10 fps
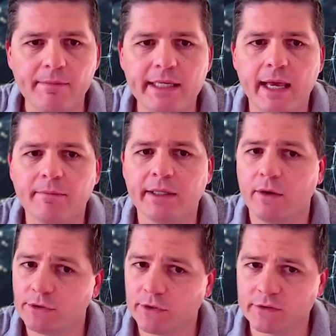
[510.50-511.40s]
MDM
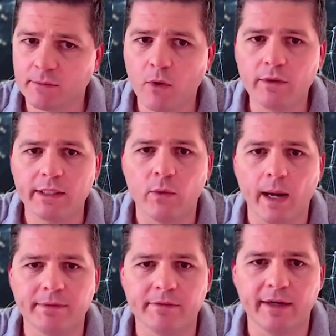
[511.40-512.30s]
can also remotely
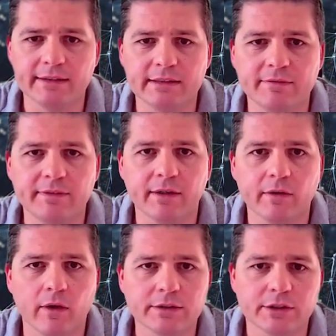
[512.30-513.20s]
wipe devices if they
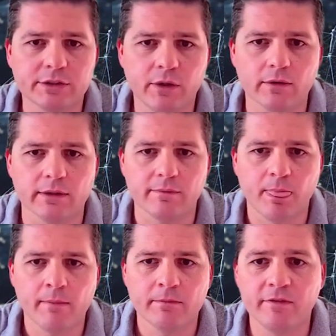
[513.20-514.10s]
are lost or stolen,
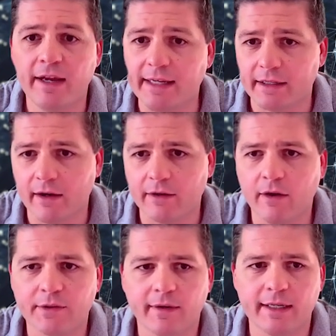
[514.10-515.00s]
preventing
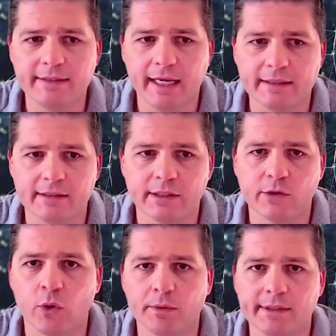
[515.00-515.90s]
unauthorized access
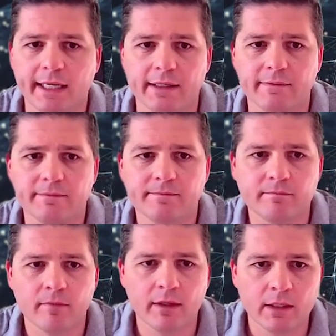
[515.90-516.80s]
to corporate data.
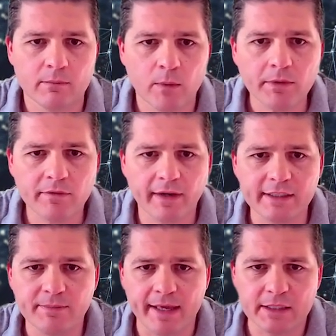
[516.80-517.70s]
Mobile
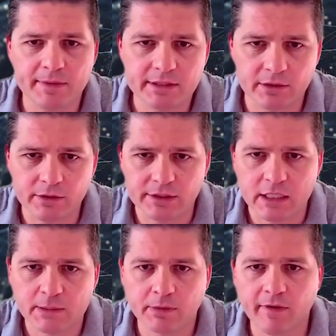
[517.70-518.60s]
device management
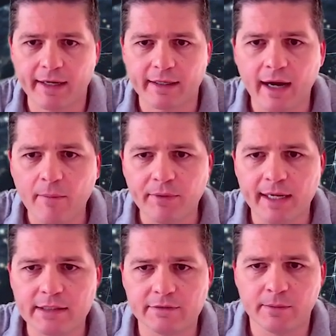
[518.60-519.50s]
solutions provide a
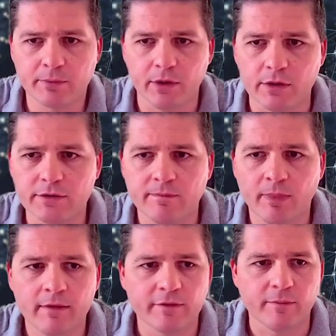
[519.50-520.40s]
comprehensive approach
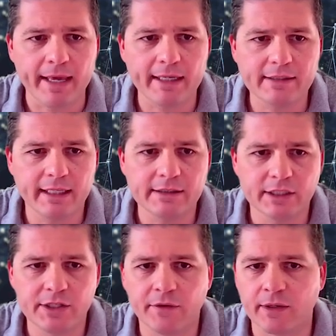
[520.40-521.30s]
for managing and
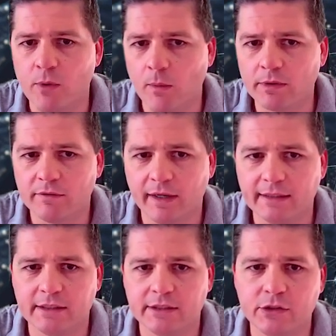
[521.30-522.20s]
securing mobile
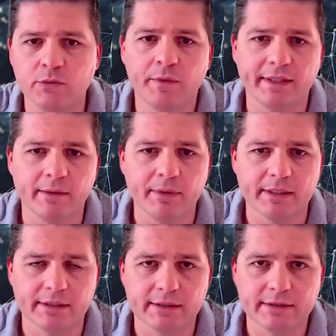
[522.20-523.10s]
devices used within a
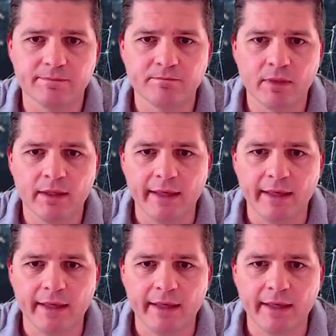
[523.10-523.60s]
business.